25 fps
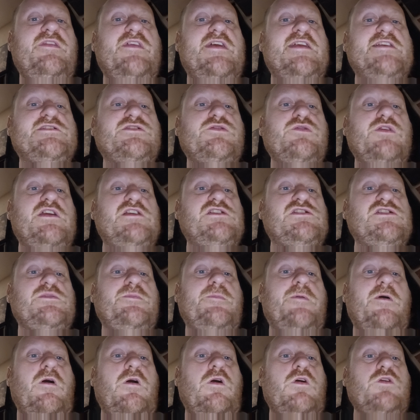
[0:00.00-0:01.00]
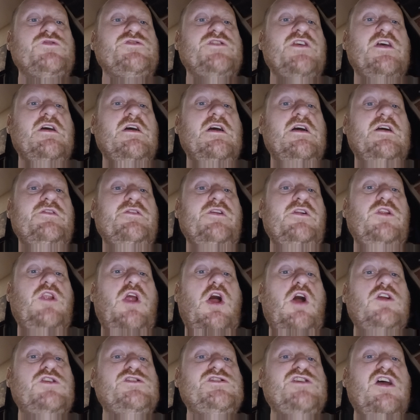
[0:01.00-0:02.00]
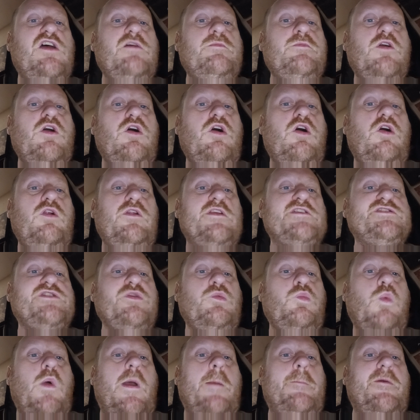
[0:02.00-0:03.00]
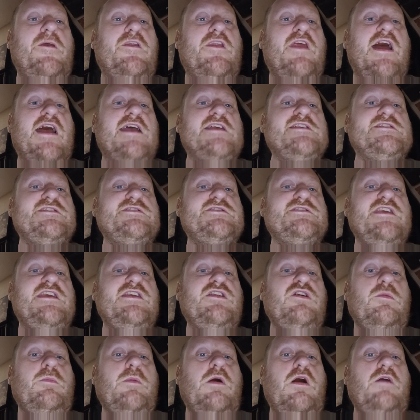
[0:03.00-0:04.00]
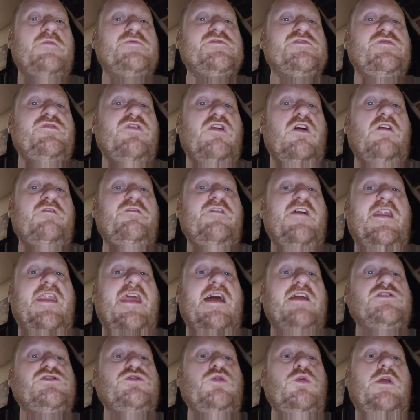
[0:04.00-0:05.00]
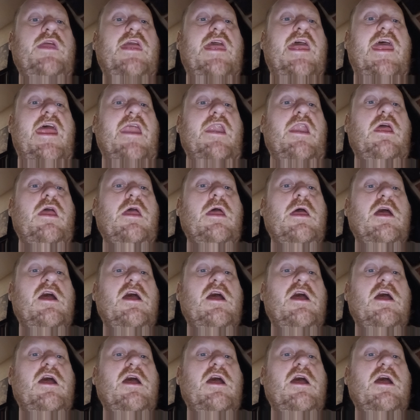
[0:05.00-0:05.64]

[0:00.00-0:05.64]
these creatures pose. The long-term goal is to weaponize xenomorphs for financial gain,